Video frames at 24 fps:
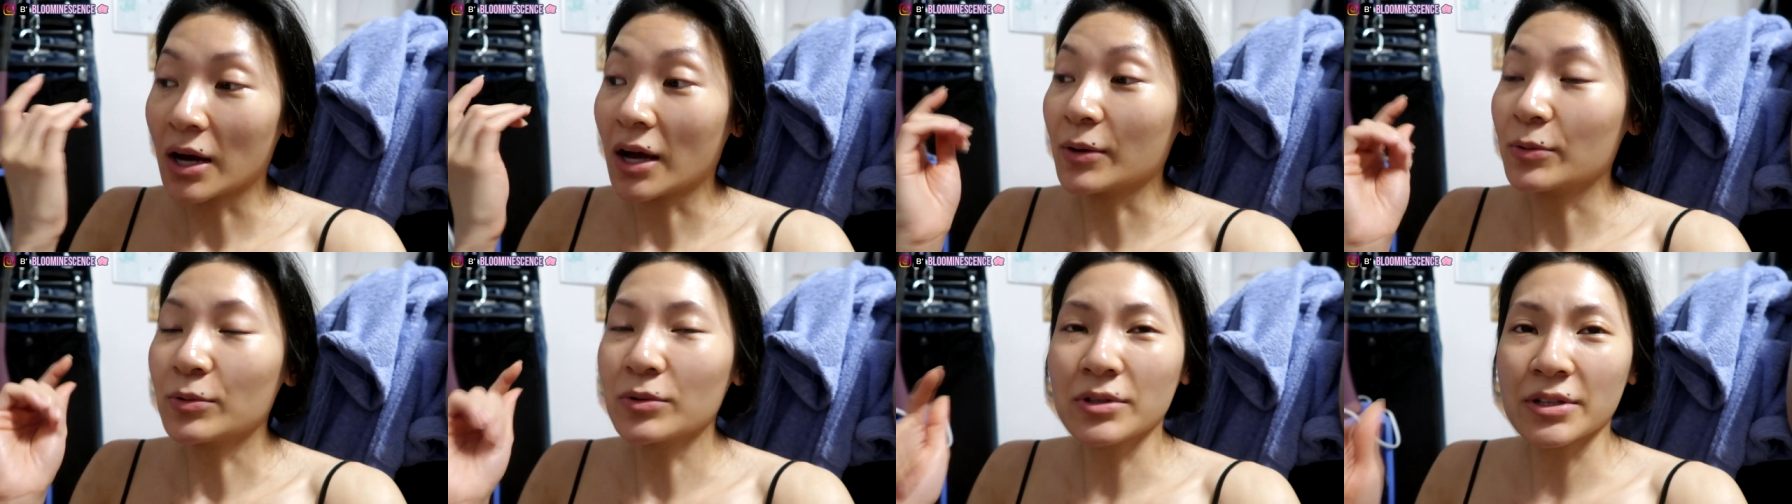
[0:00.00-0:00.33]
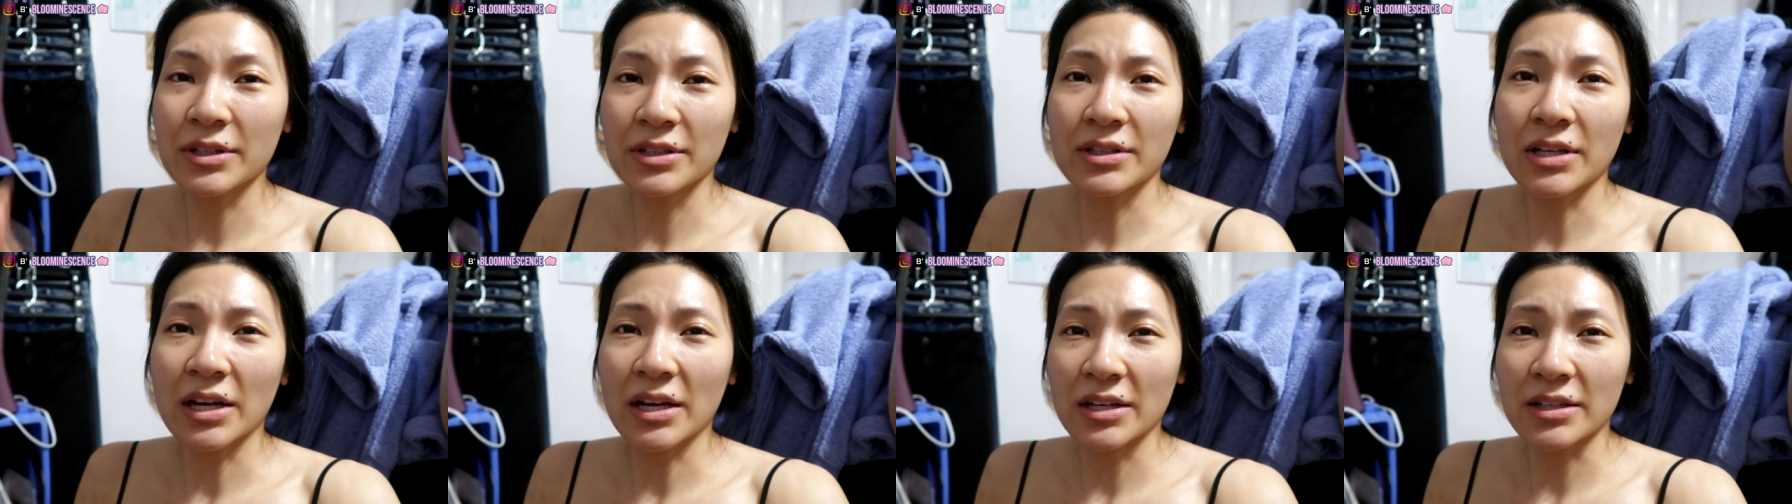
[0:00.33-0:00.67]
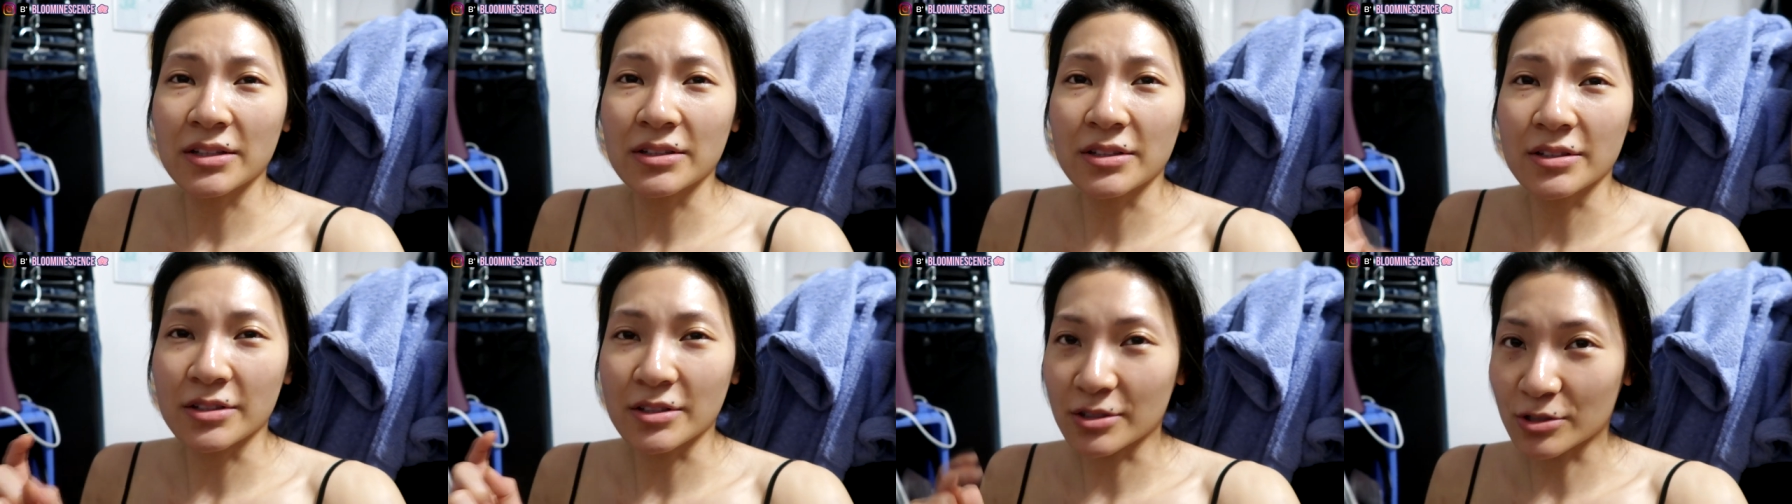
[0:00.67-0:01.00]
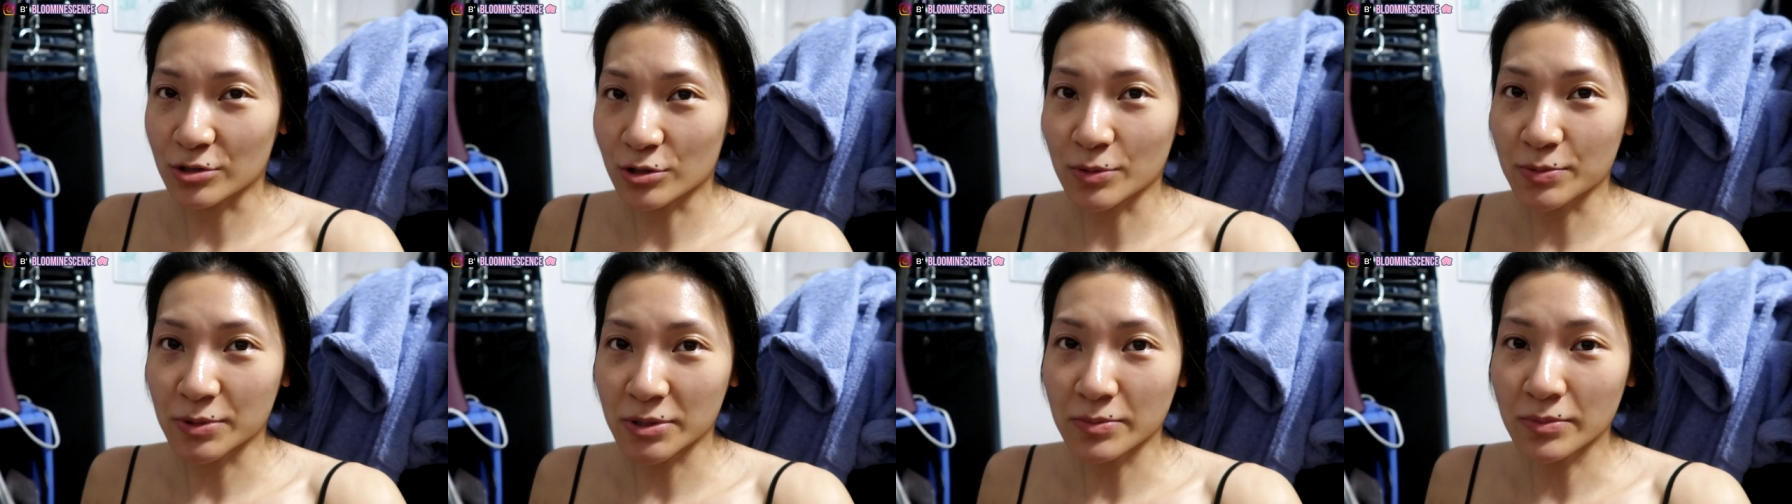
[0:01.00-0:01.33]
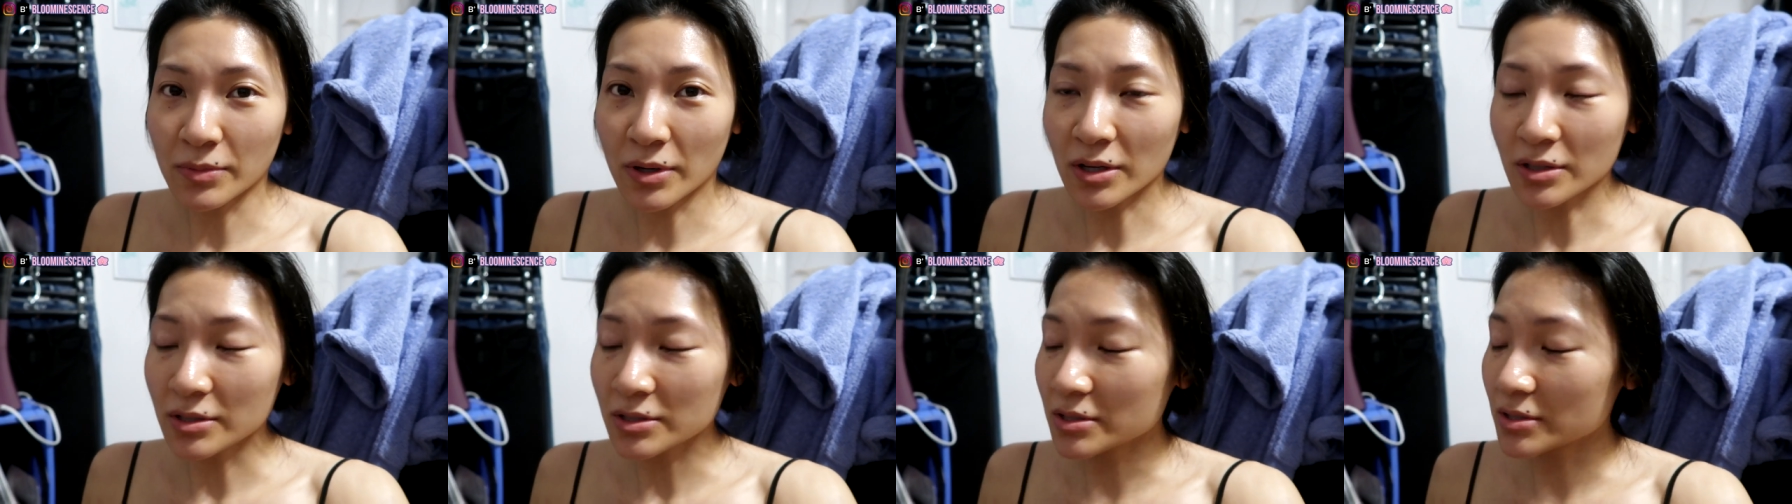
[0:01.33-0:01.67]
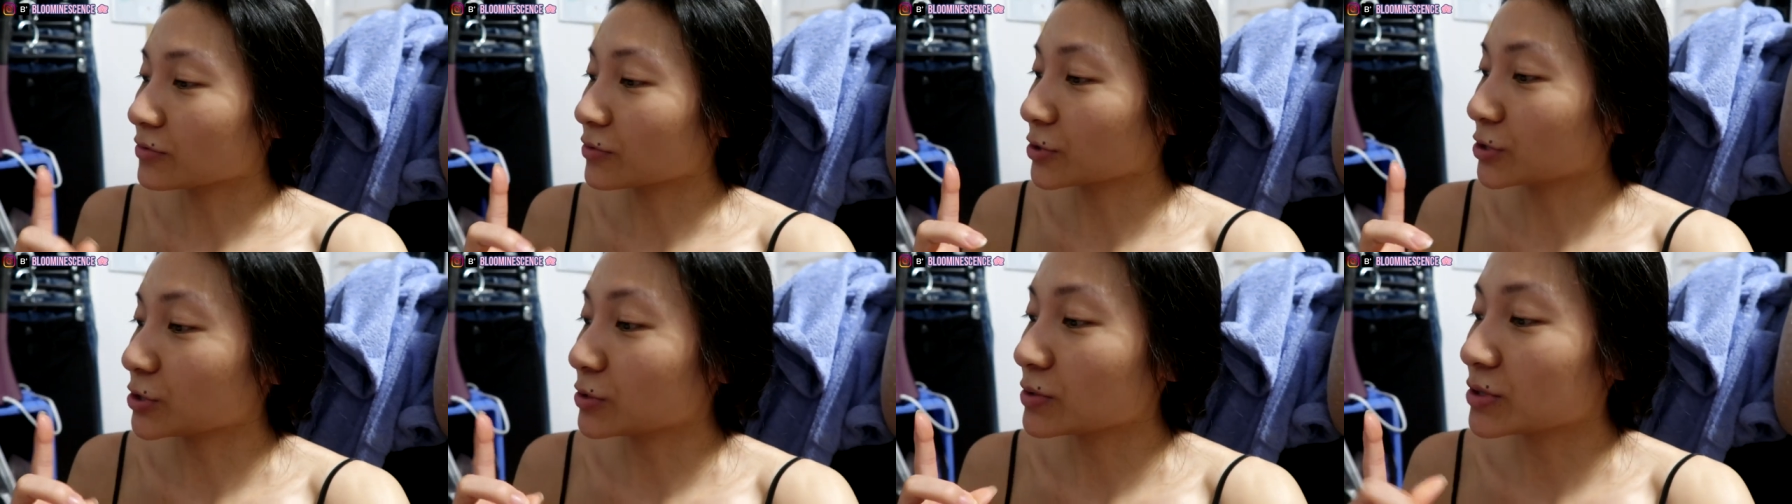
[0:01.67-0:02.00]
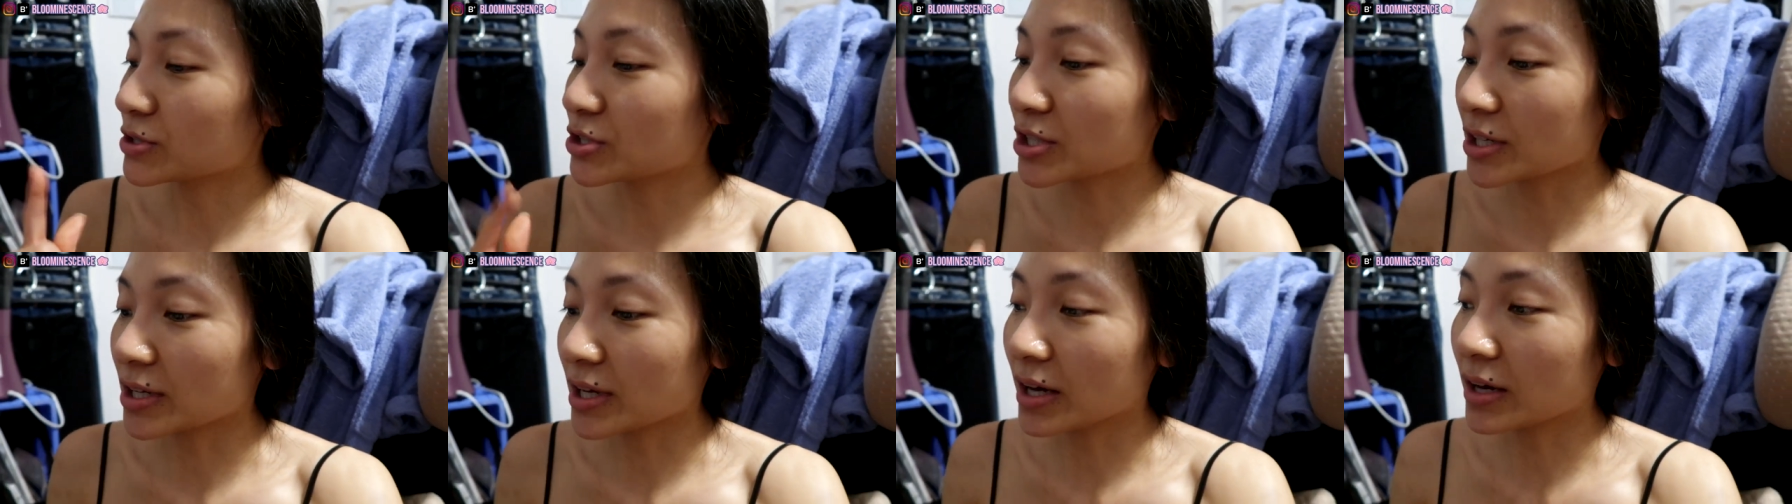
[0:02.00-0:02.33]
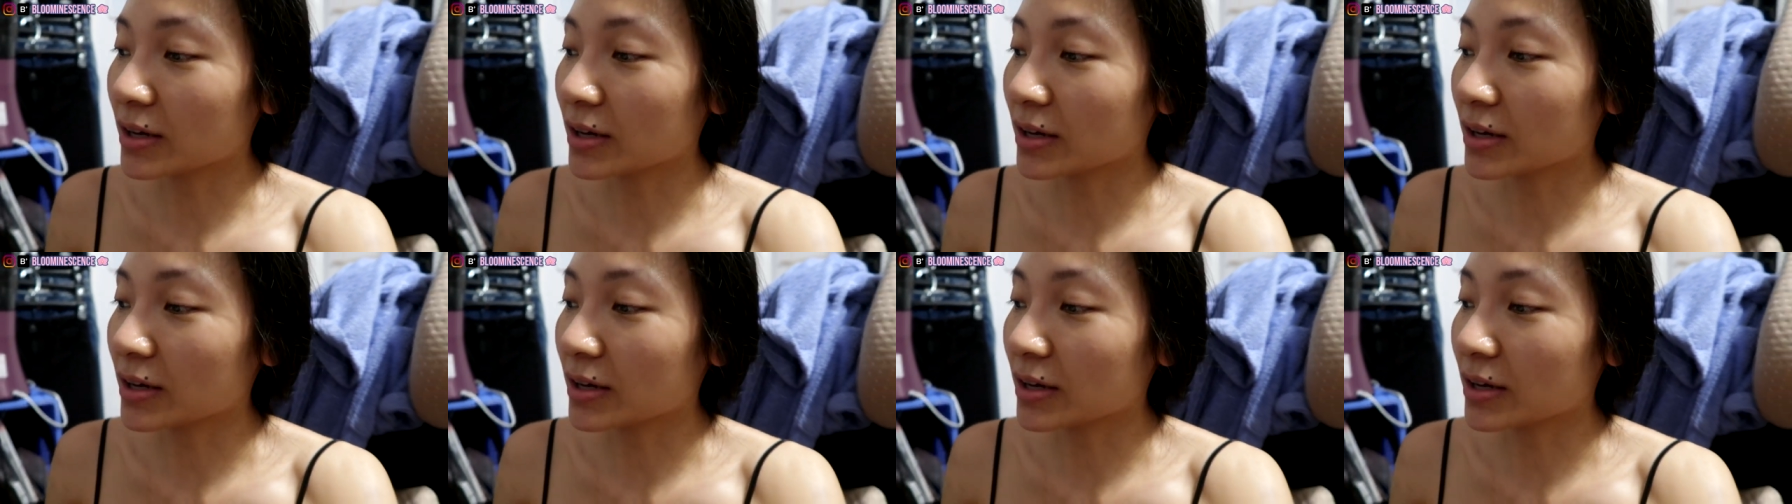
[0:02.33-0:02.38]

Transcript: I will link that in the description box for you to check